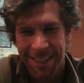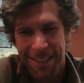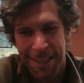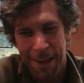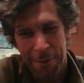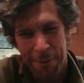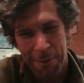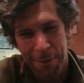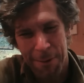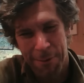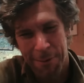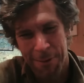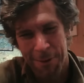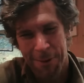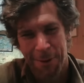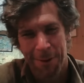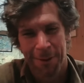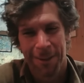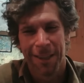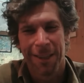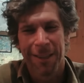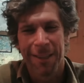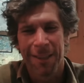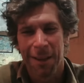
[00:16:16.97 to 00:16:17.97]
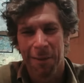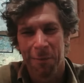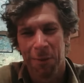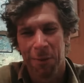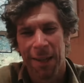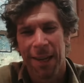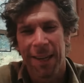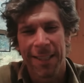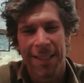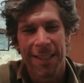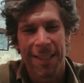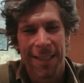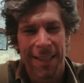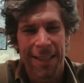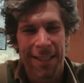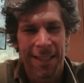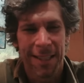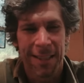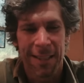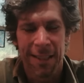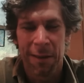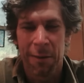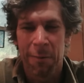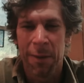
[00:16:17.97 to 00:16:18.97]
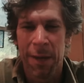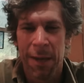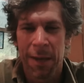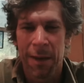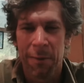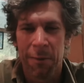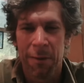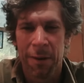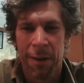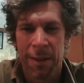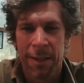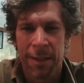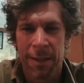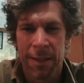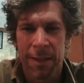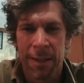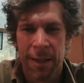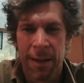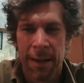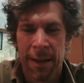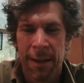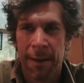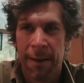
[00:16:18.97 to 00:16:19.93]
San River and Orleans complexities a little bit was,